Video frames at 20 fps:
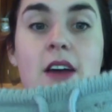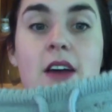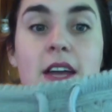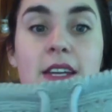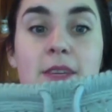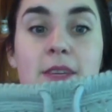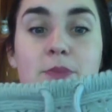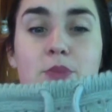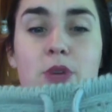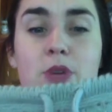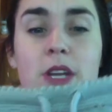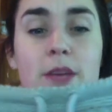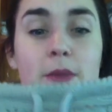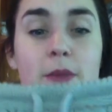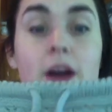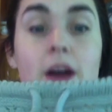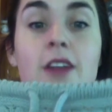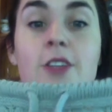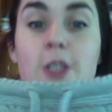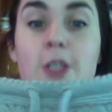and it pretty
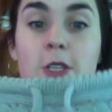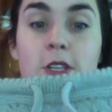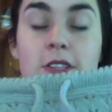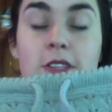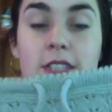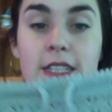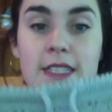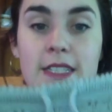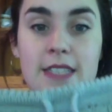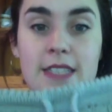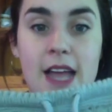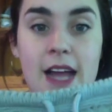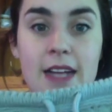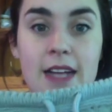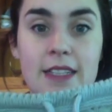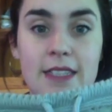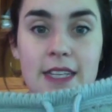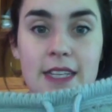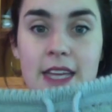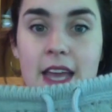much looks
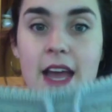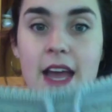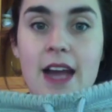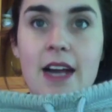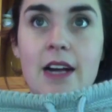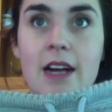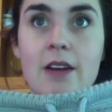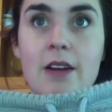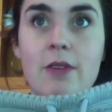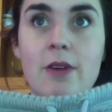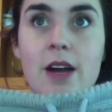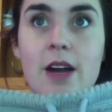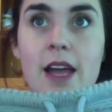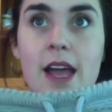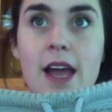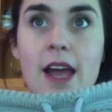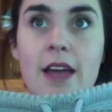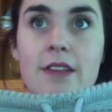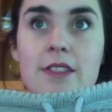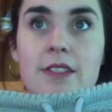exactly how I
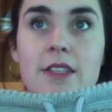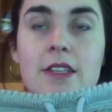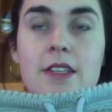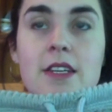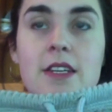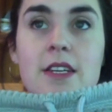had